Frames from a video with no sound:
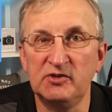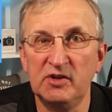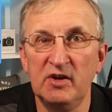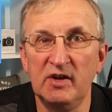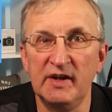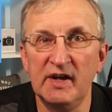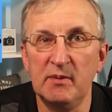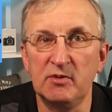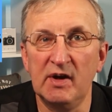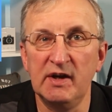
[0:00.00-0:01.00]
certainly an
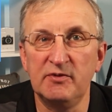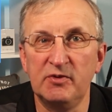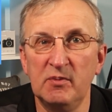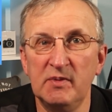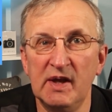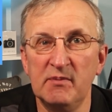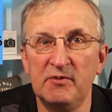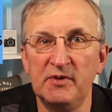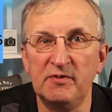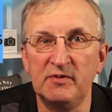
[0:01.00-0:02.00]
upgrade from the
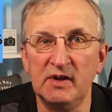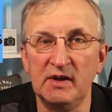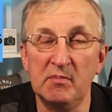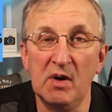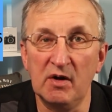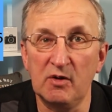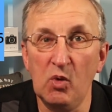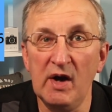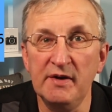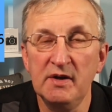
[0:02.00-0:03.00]
M50 Mark
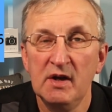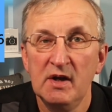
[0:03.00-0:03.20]
I.